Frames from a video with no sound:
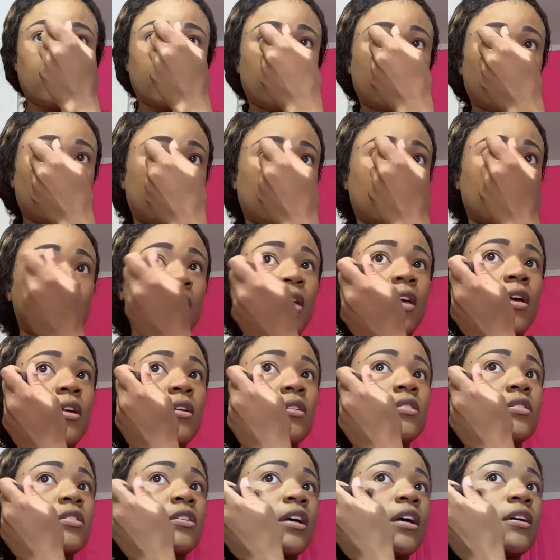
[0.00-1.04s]
It's kind
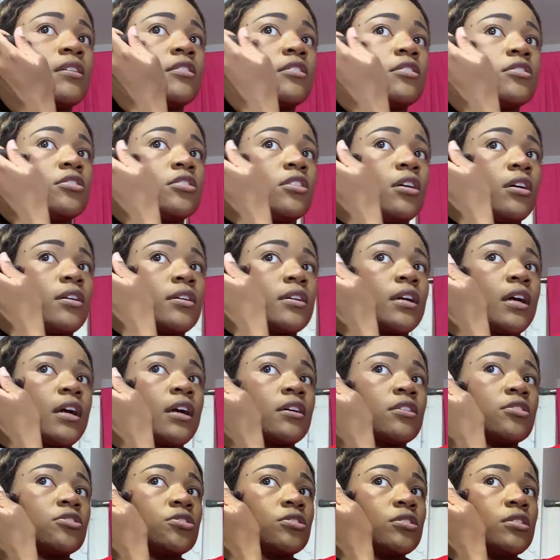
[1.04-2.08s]
of dark actually. It's
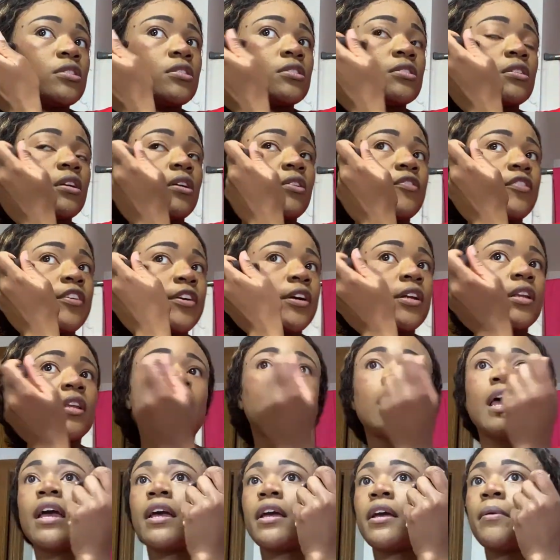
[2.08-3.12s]
not very light.
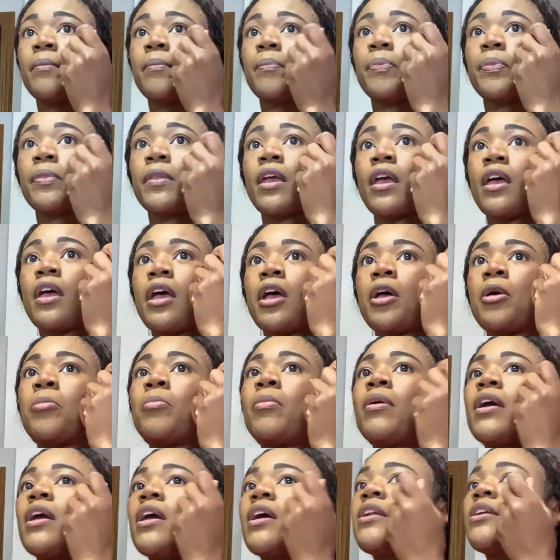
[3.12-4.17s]
But yeah, no,
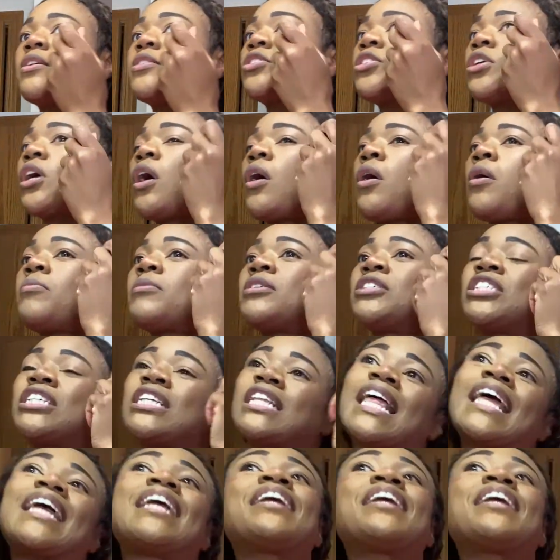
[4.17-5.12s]
she called me. She's like, you want to go